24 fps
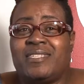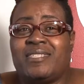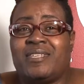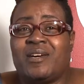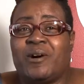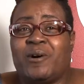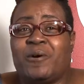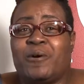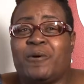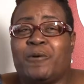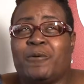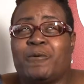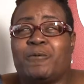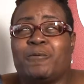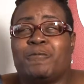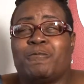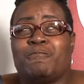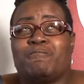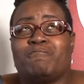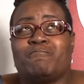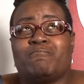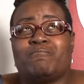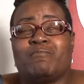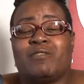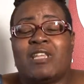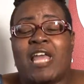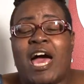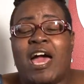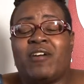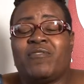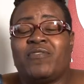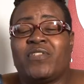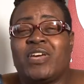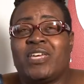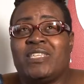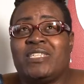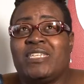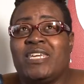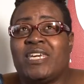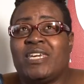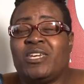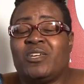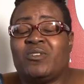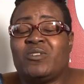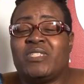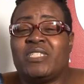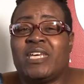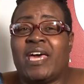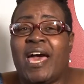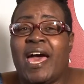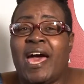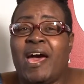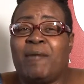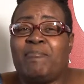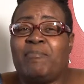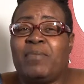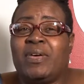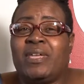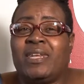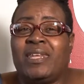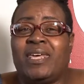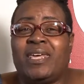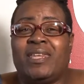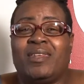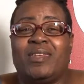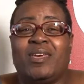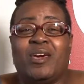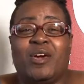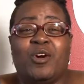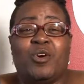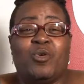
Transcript: So life continues to happen and